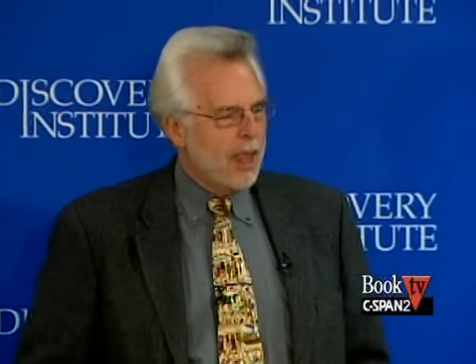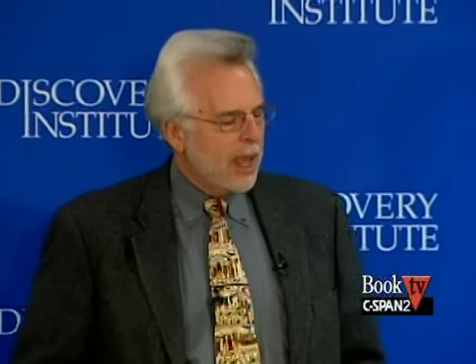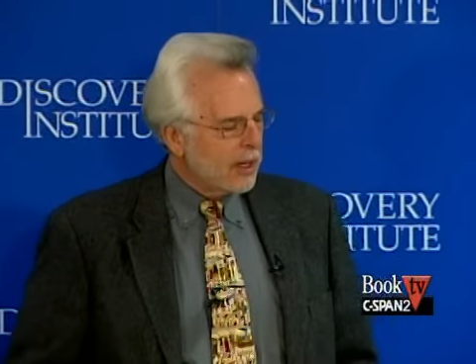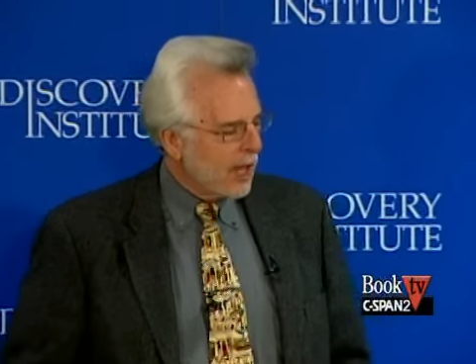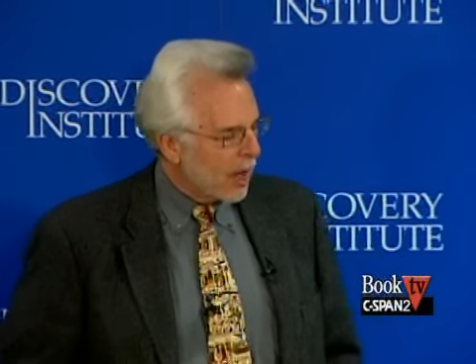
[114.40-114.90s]

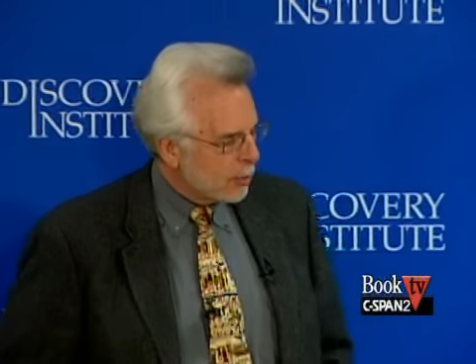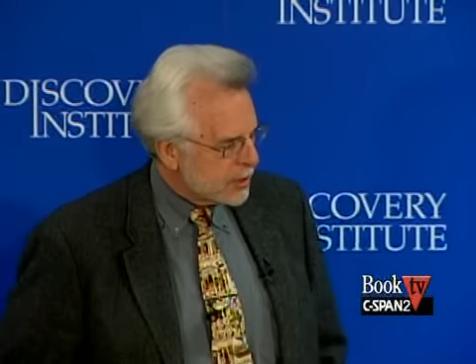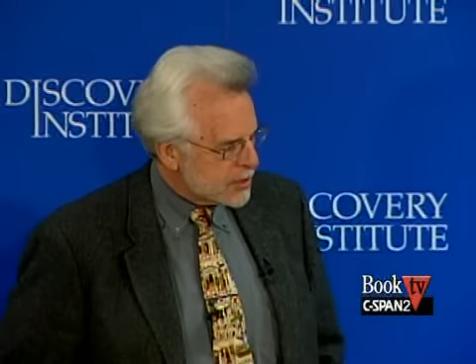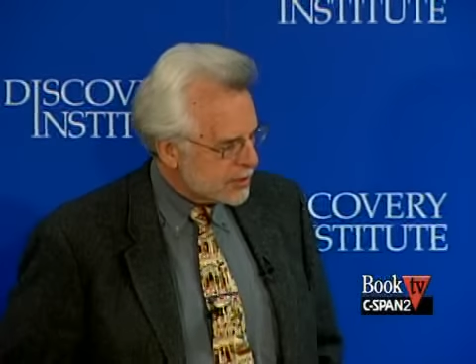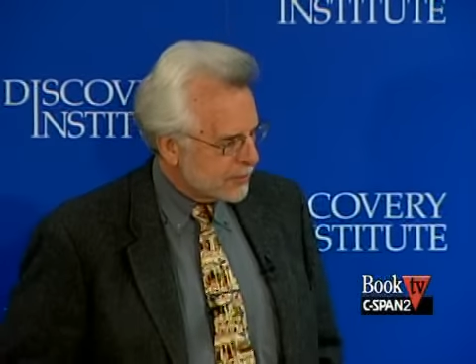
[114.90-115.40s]
and I
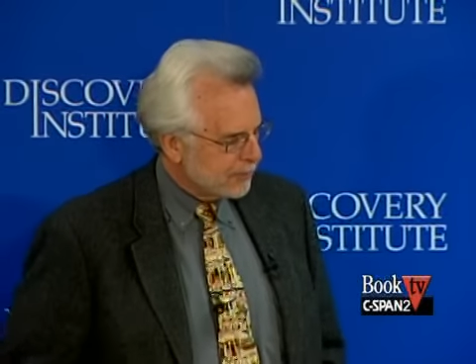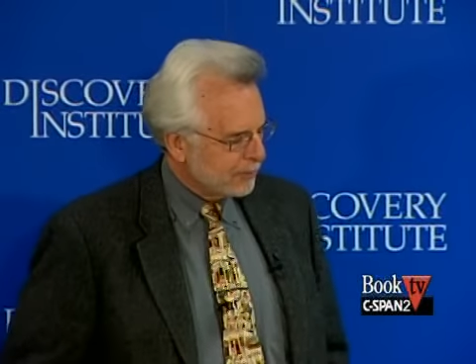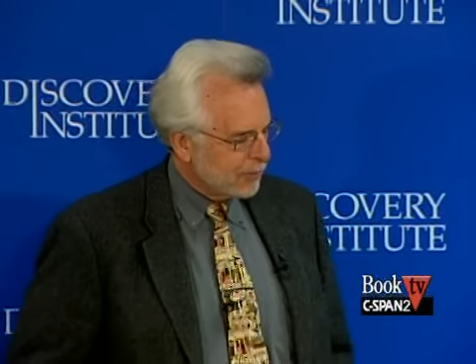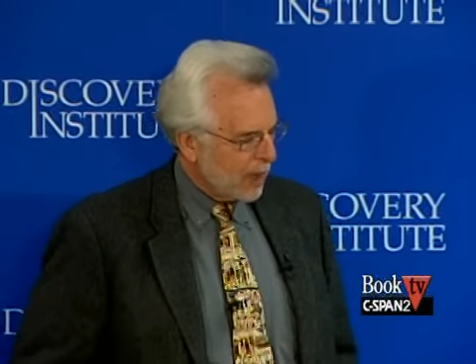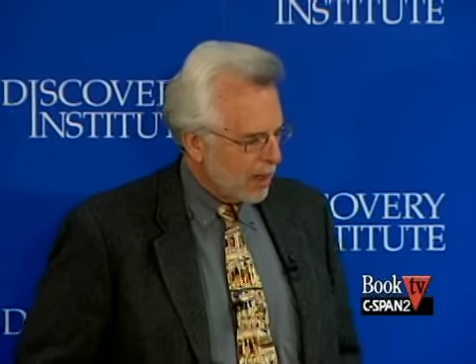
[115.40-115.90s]
was
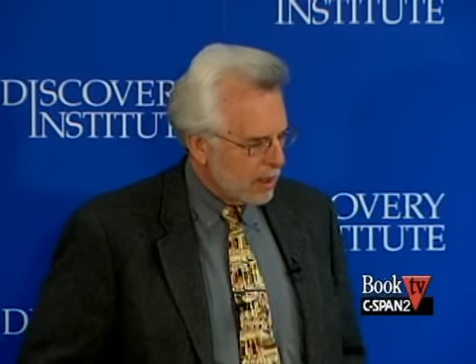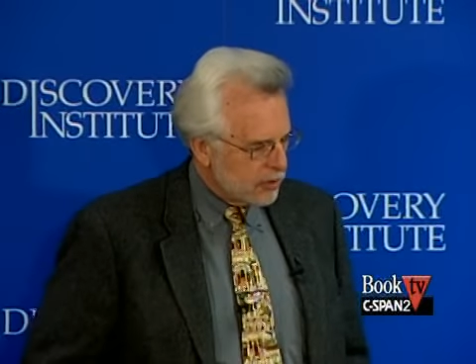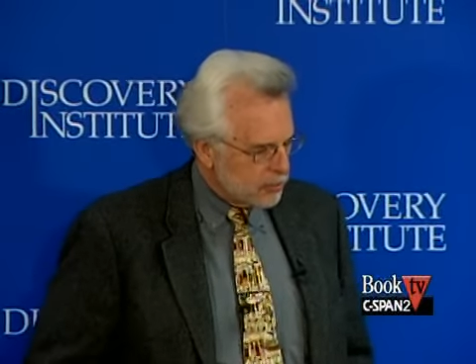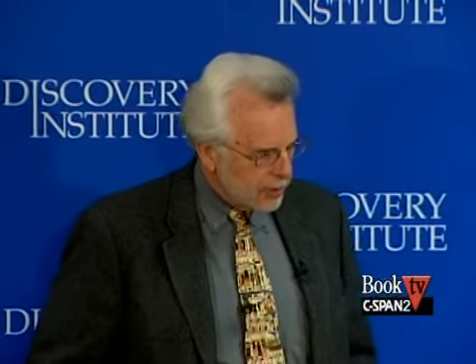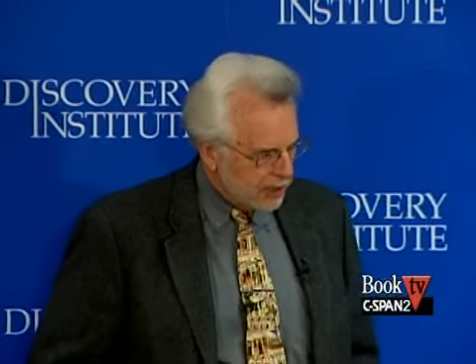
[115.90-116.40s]

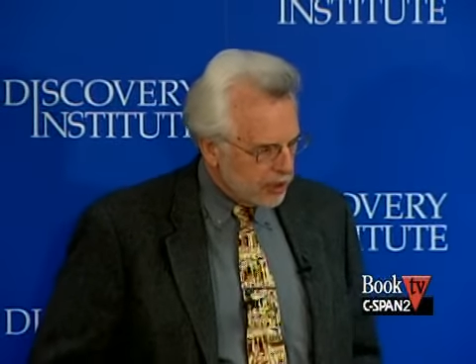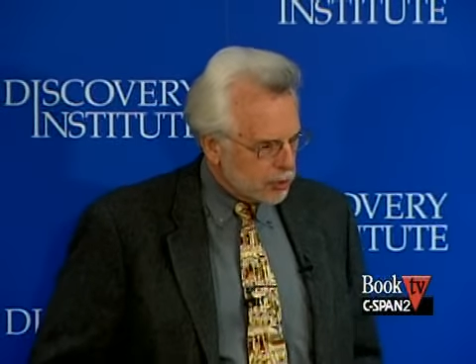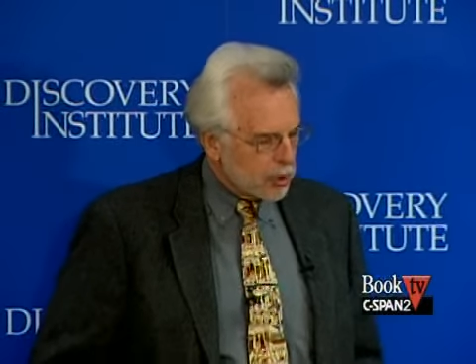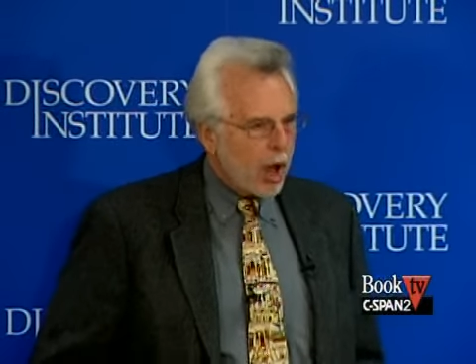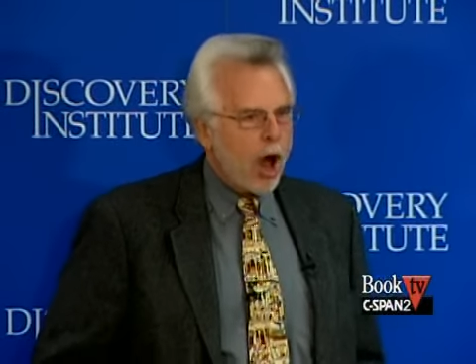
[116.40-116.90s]
speaking
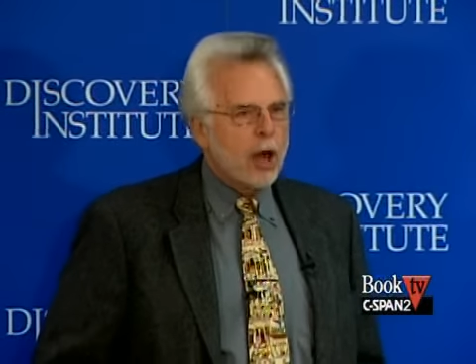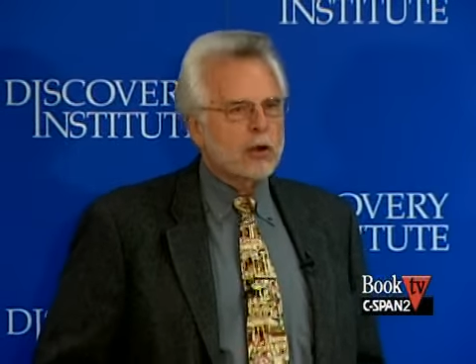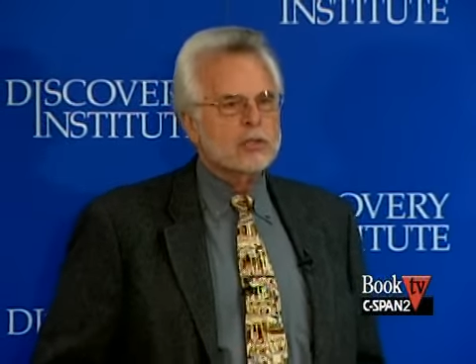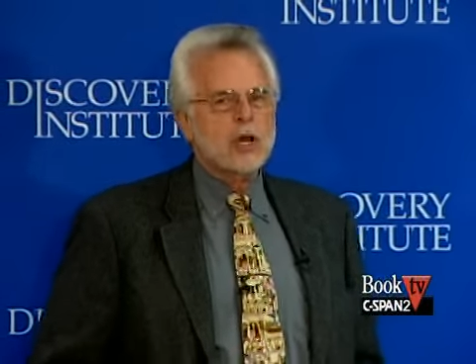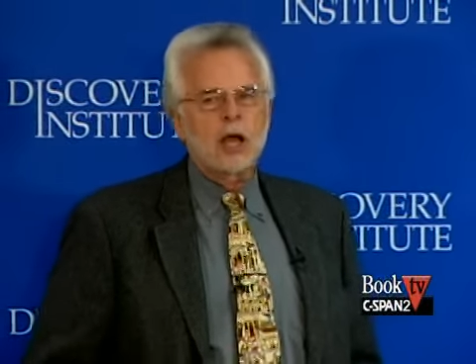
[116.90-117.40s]
to an
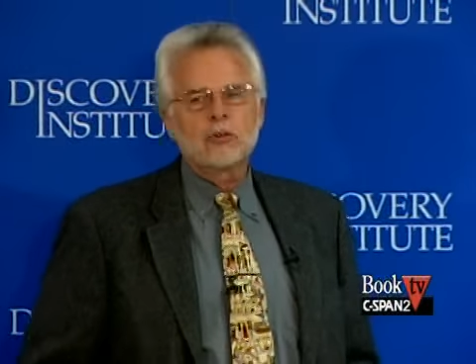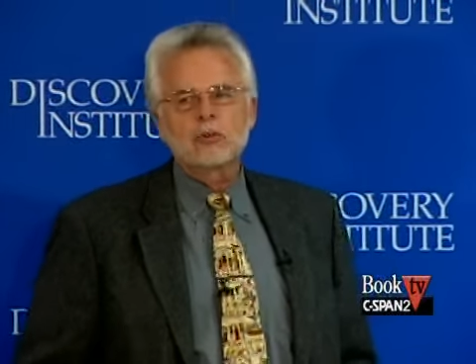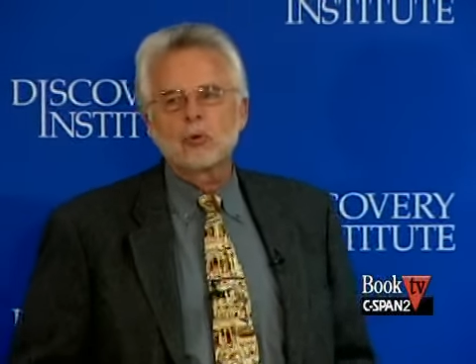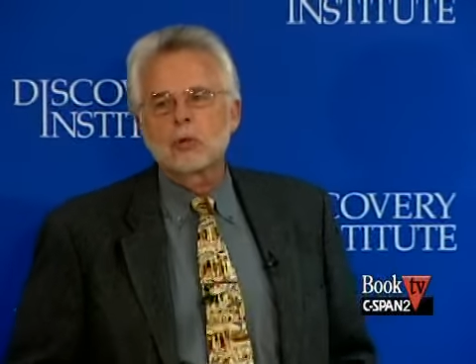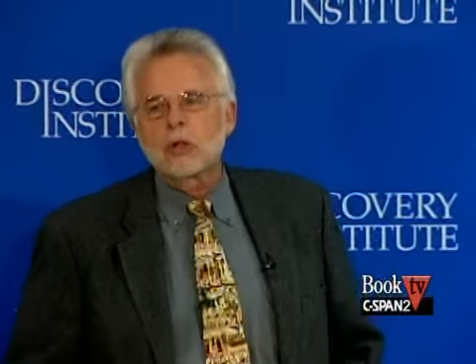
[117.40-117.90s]
honors high
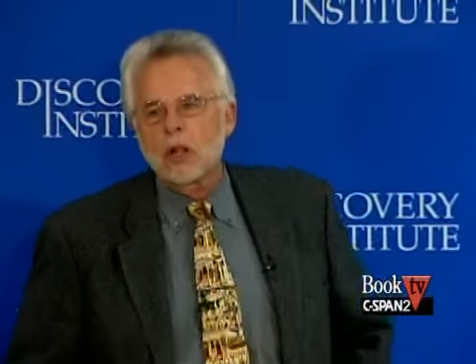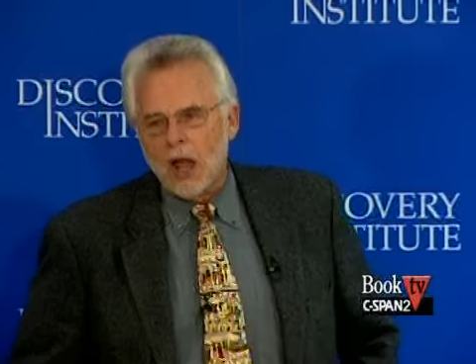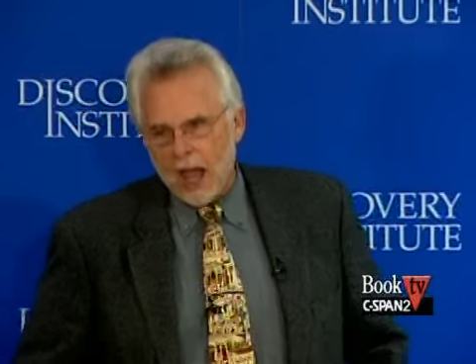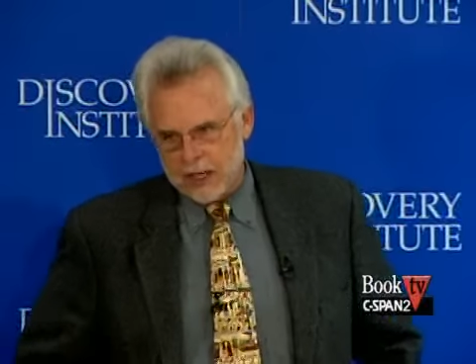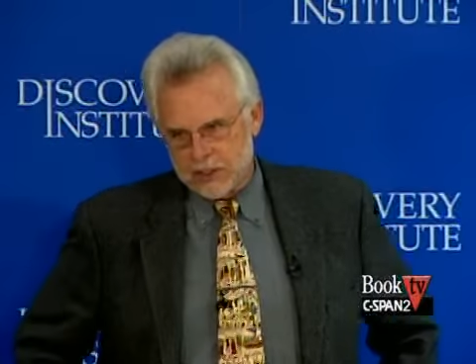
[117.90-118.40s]
school
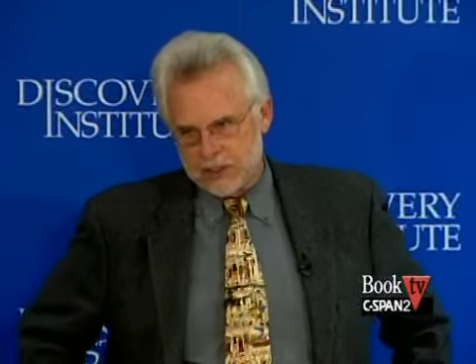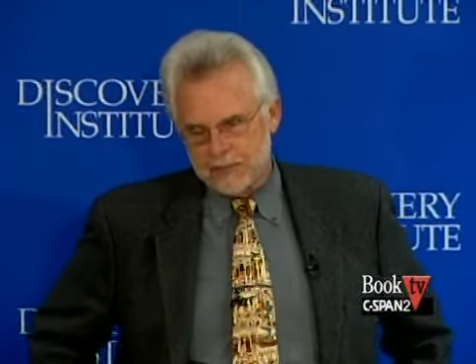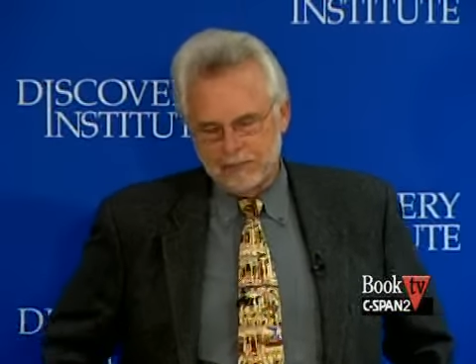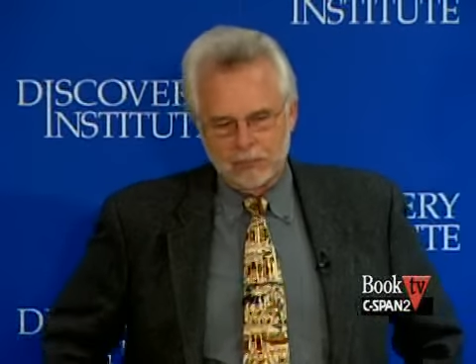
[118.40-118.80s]
class.